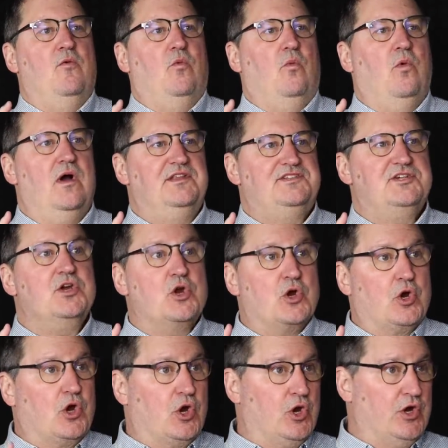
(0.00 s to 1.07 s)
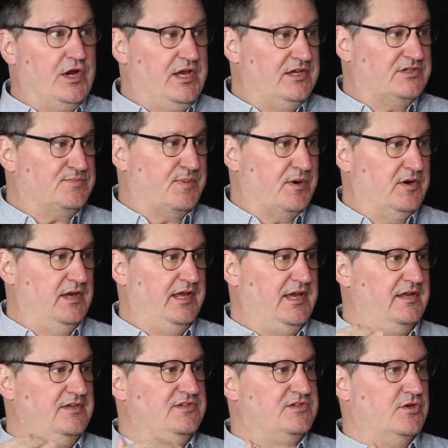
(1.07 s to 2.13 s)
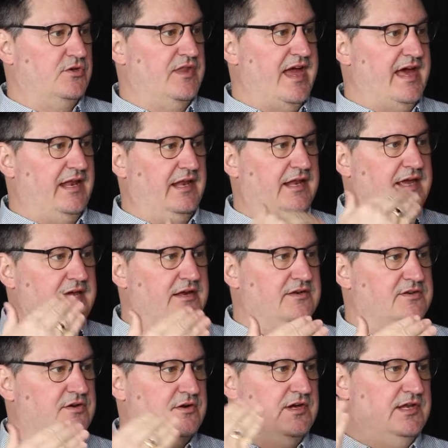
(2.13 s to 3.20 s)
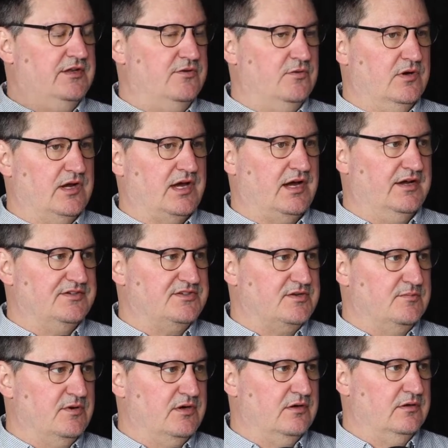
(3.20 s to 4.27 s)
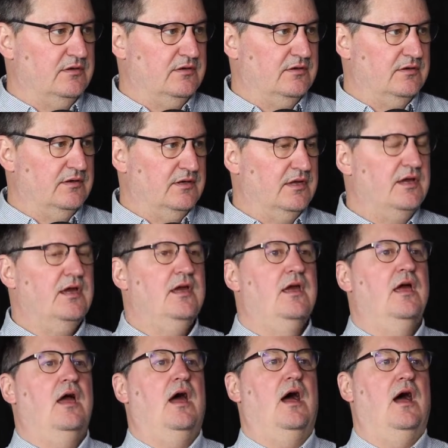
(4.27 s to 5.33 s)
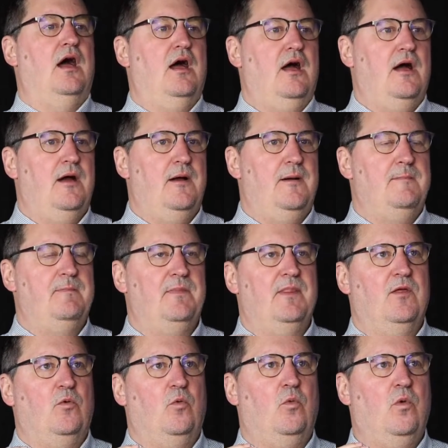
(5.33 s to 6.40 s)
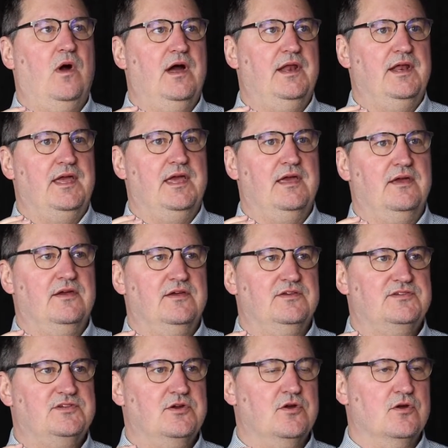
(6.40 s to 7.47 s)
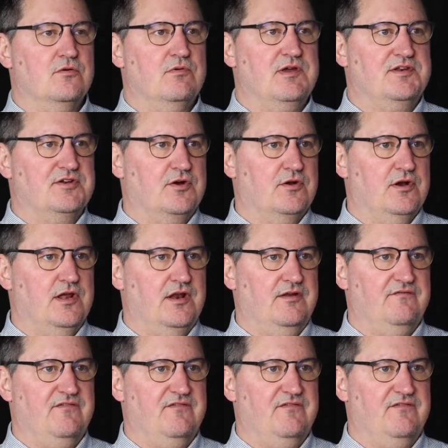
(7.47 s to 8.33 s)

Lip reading: What's your earnings per lead? So that lead turned into a customer. What is your return on